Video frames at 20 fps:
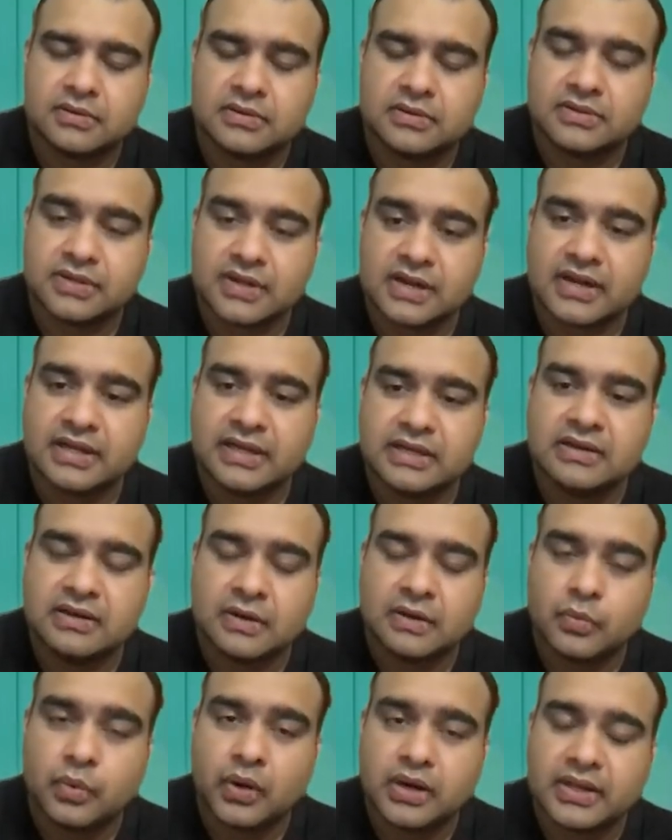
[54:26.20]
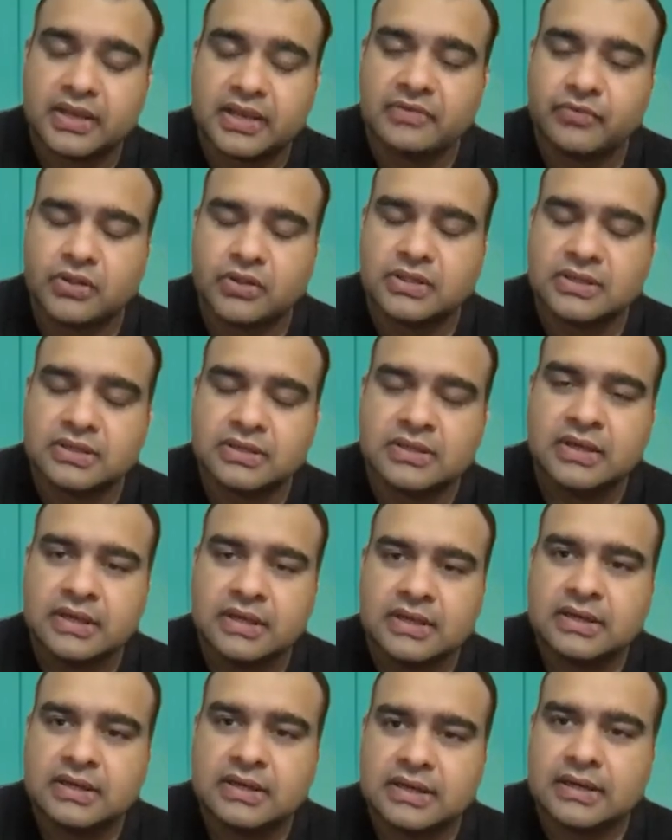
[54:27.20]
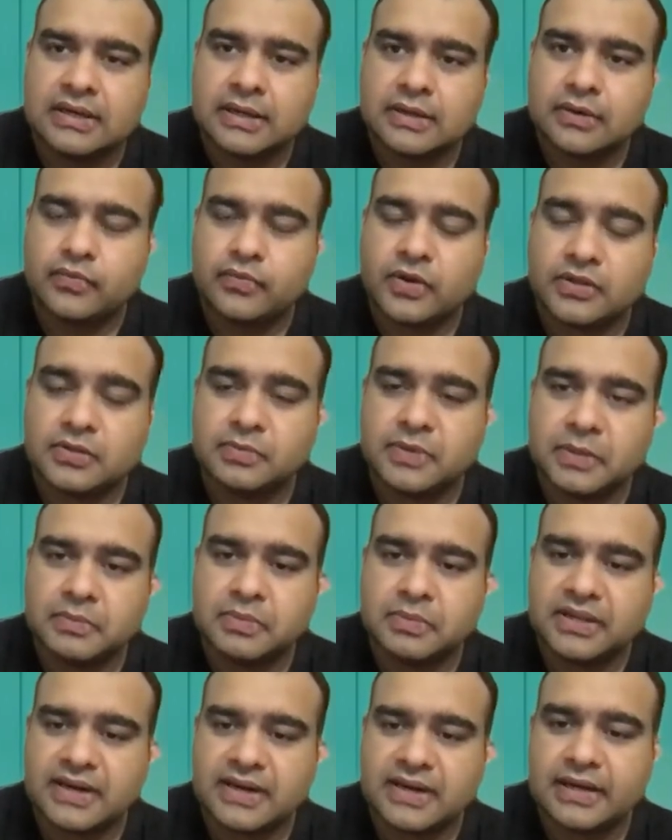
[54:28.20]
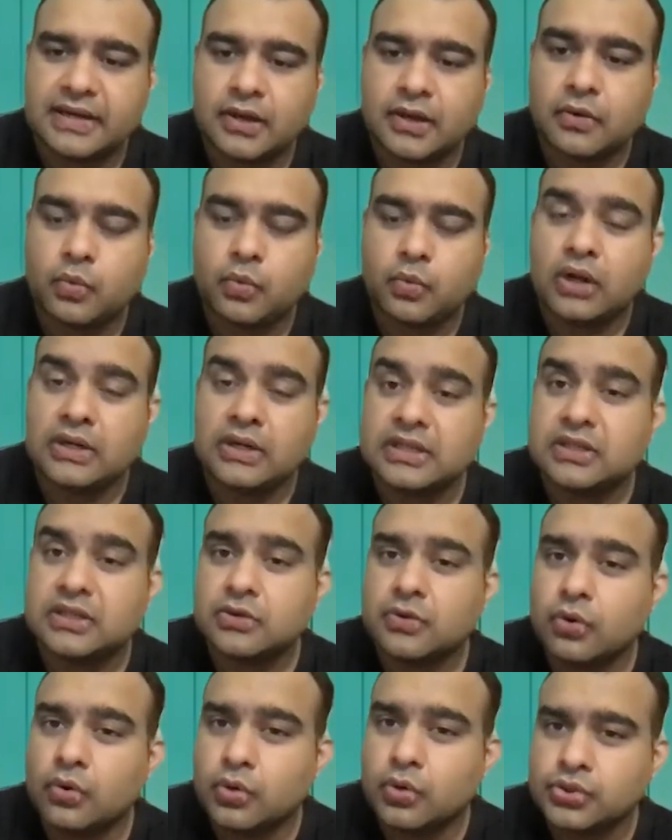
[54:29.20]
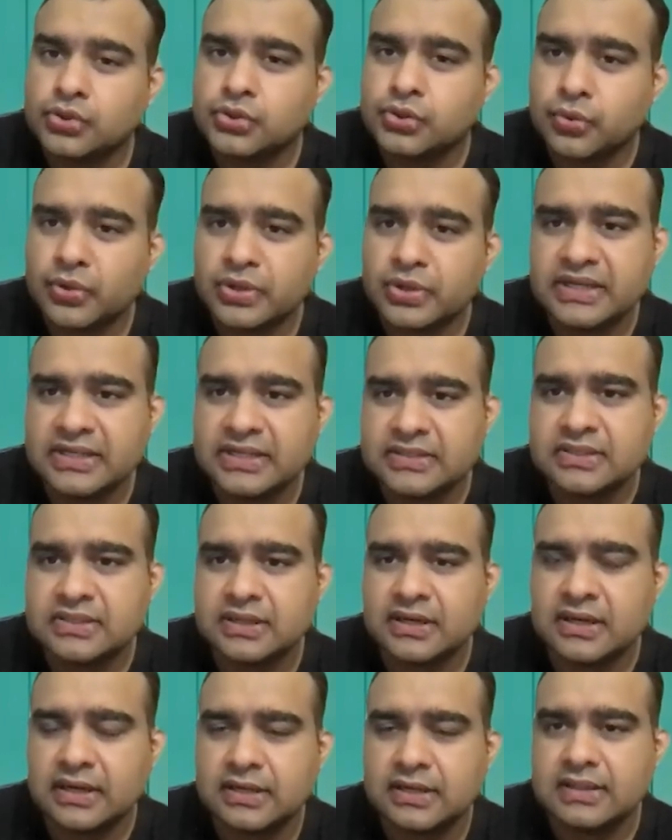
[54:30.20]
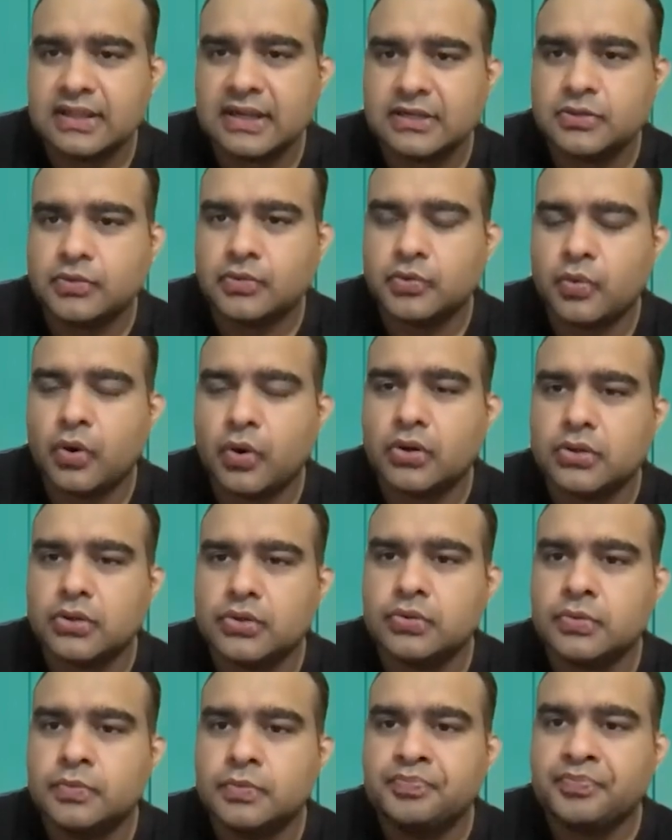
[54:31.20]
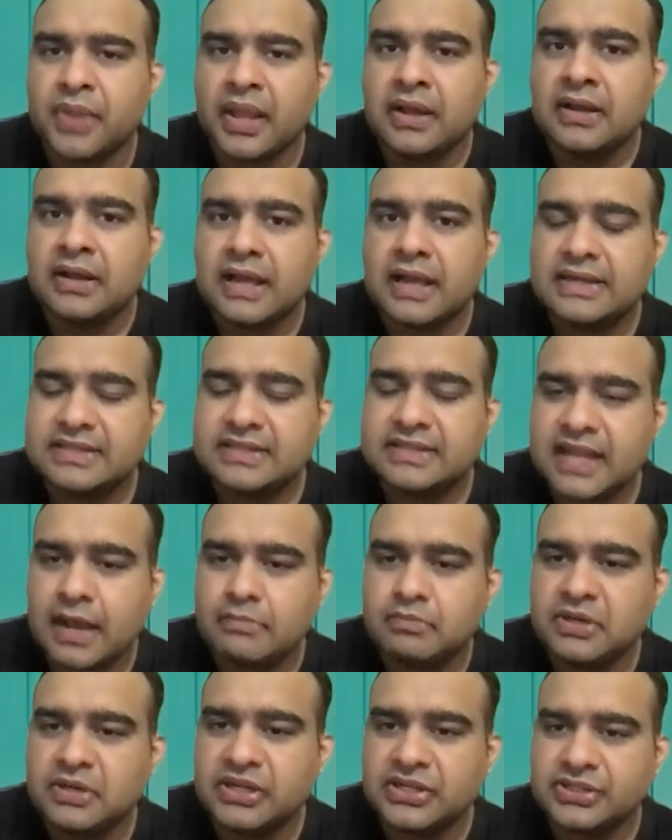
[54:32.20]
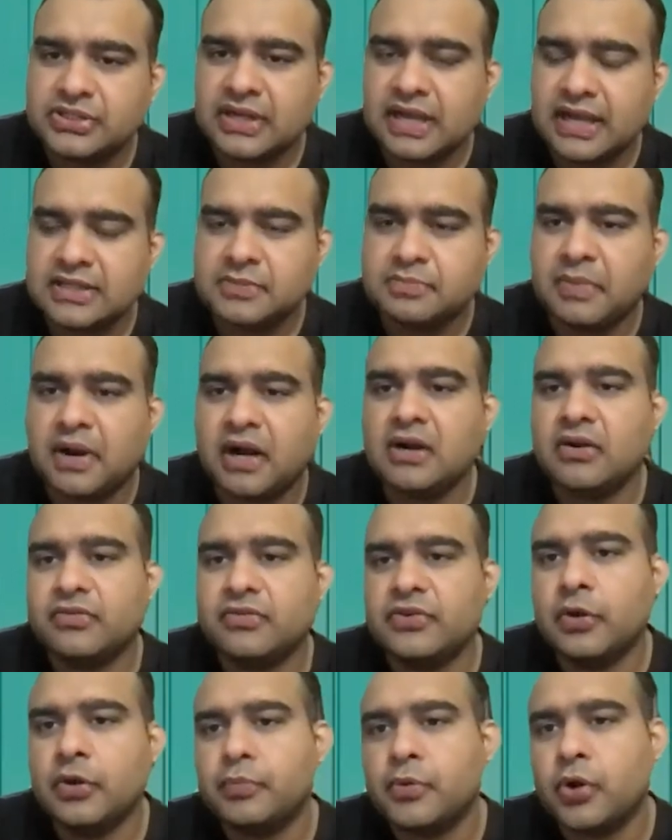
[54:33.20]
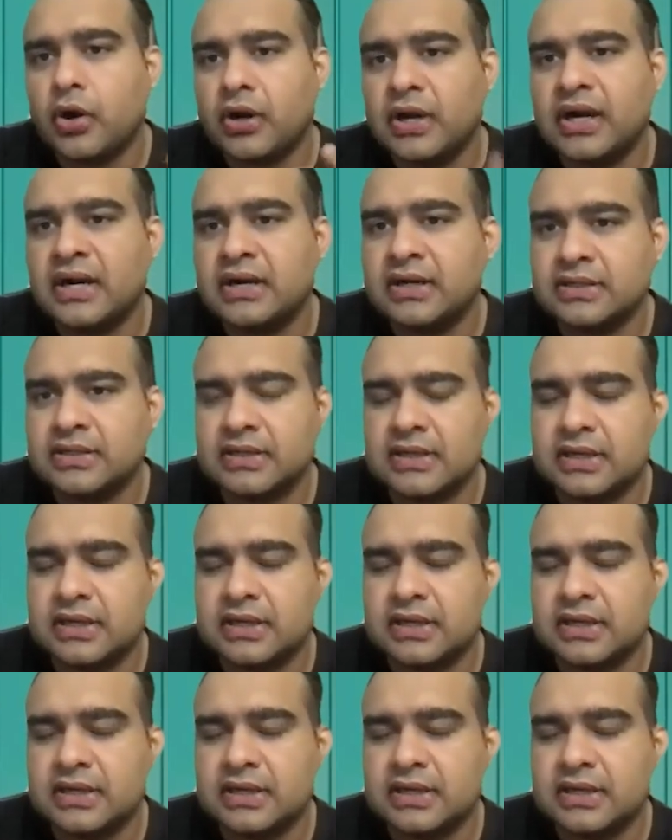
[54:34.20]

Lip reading: really working for the public right now. What are the core stories that you would want to establish as part of your product